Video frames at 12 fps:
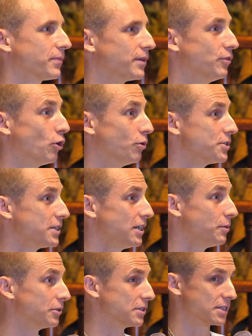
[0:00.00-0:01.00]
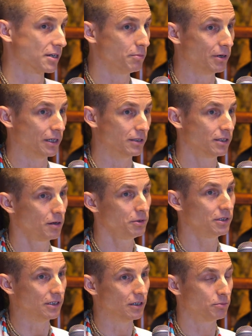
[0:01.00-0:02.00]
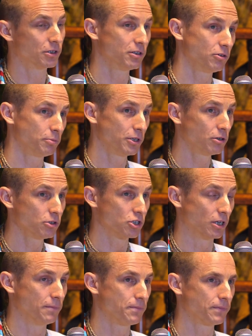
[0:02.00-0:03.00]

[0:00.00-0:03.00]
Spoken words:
We always hear about this, sambandha abhideya prayojana.